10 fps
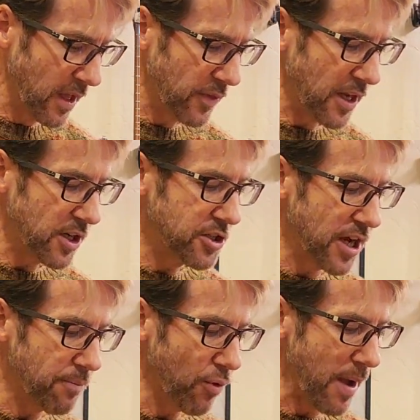Then you
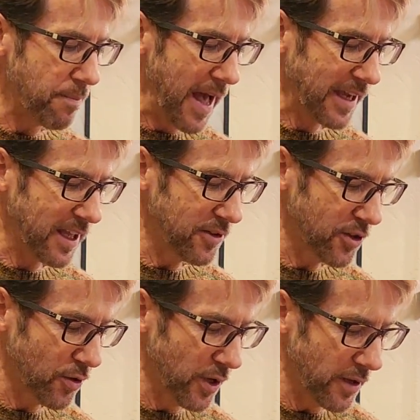jump right back
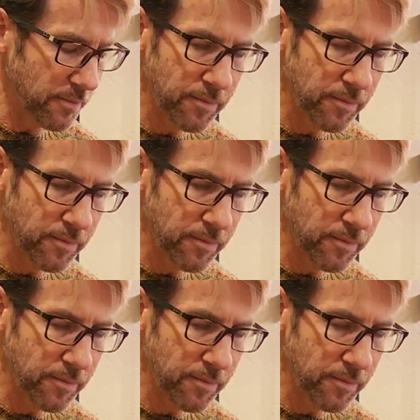into it.